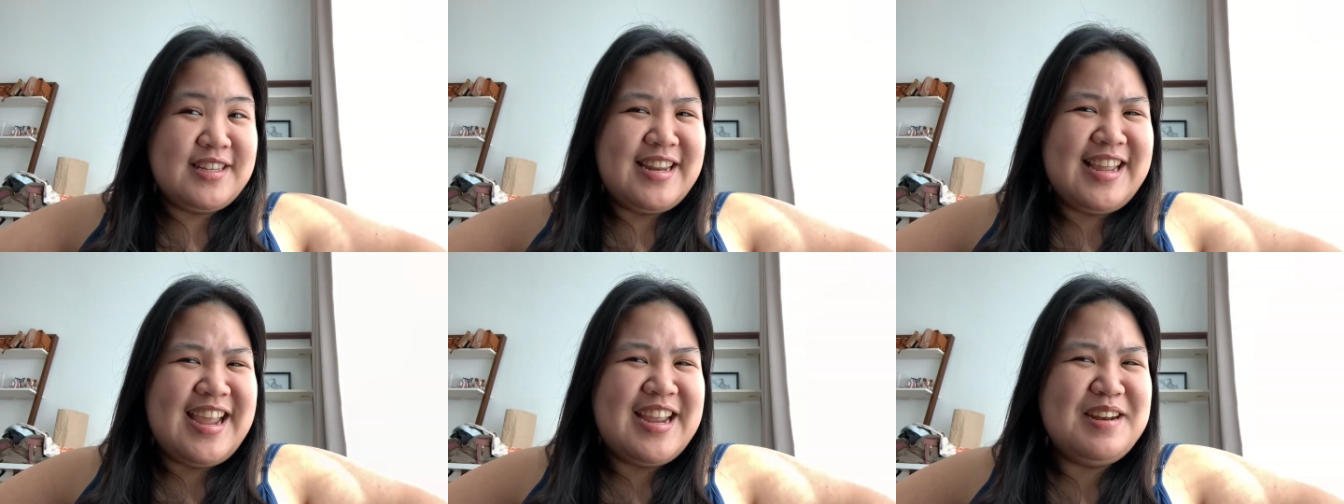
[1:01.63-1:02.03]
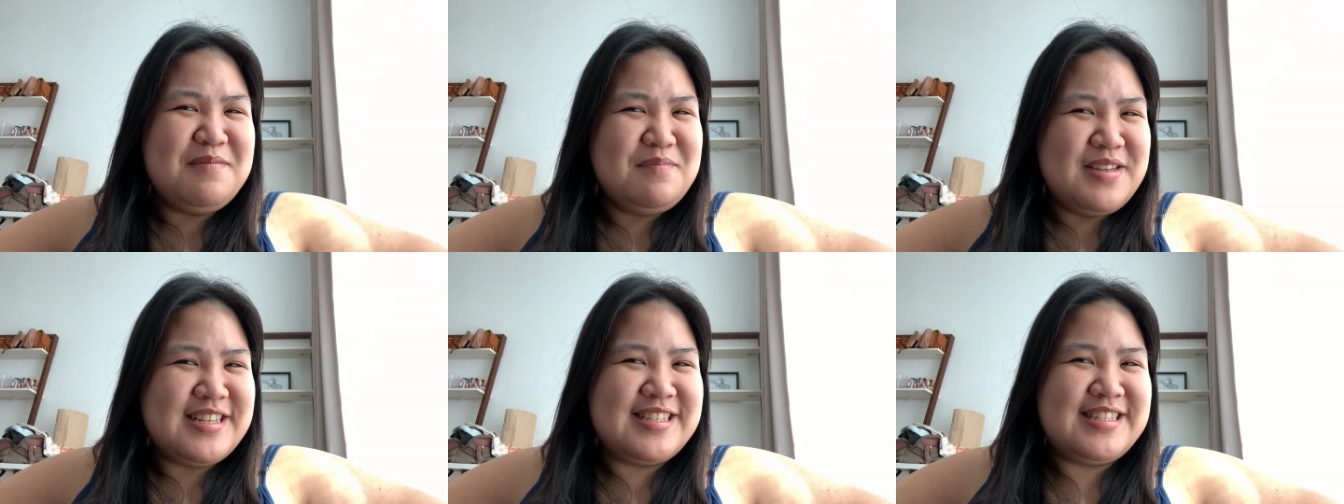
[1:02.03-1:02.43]
and I kind of
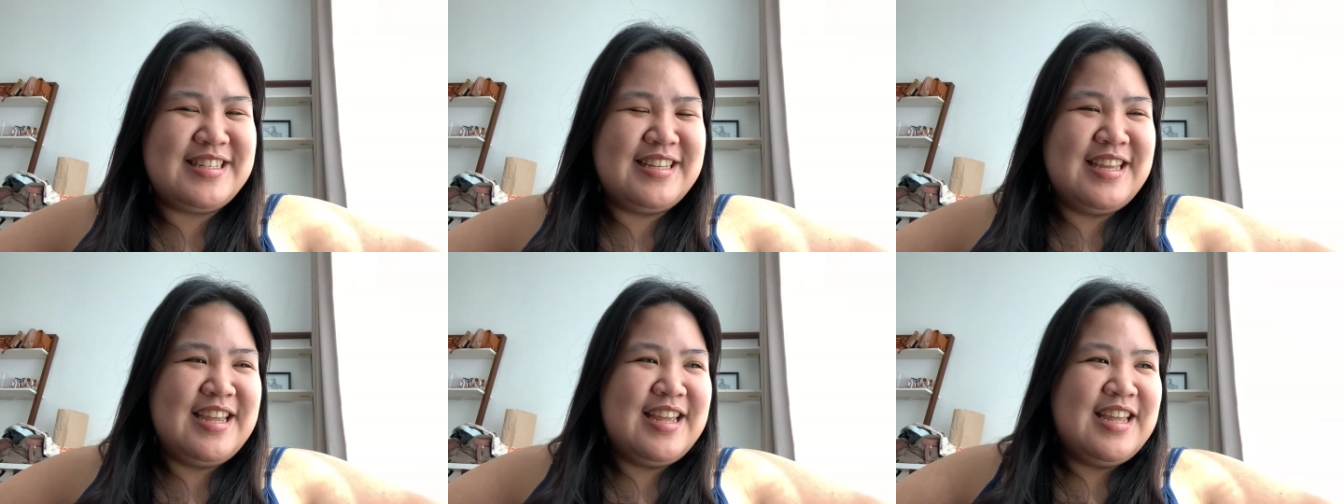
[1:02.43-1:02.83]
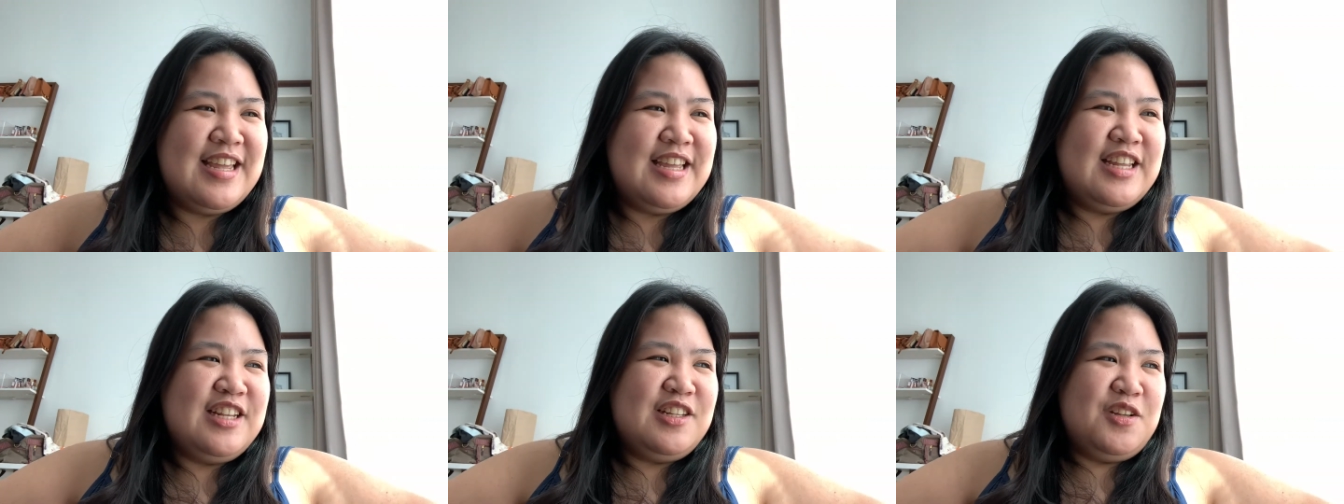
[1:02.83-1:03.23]
missed
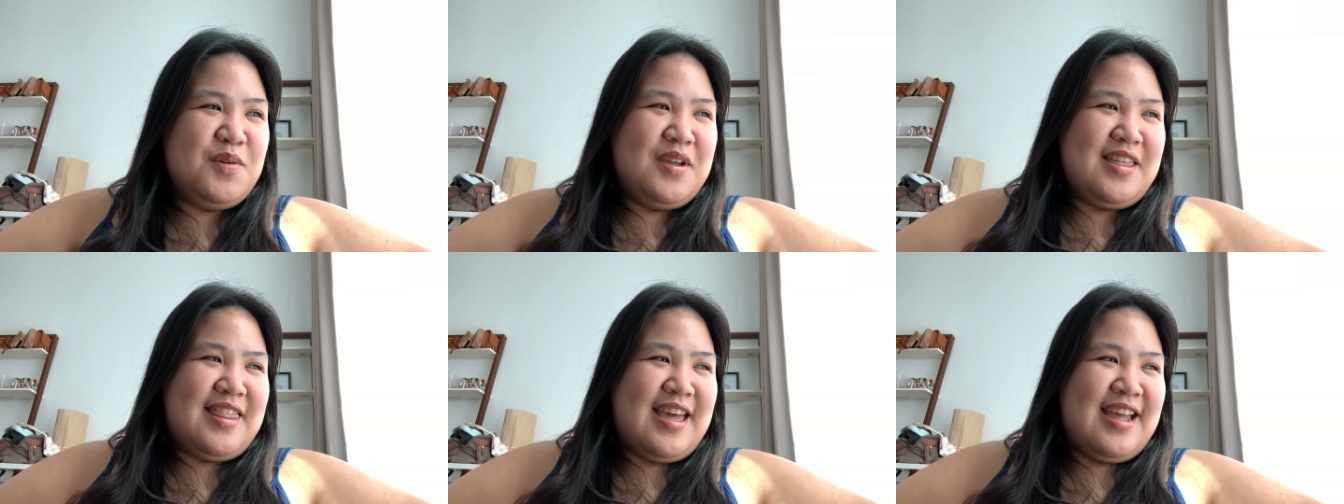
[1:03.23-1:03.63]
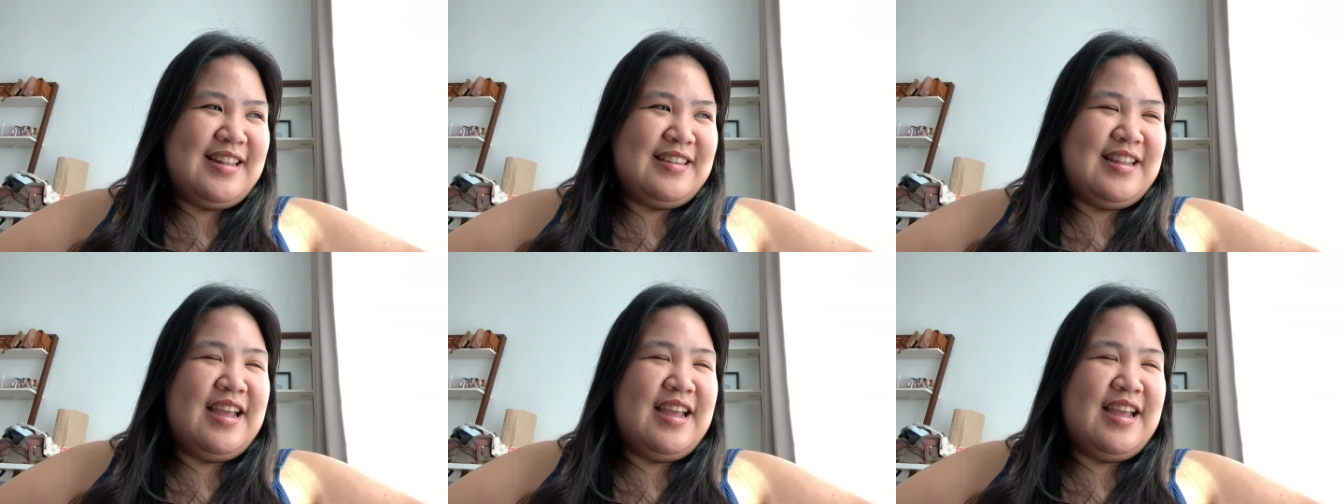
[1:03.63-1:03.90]
doing that.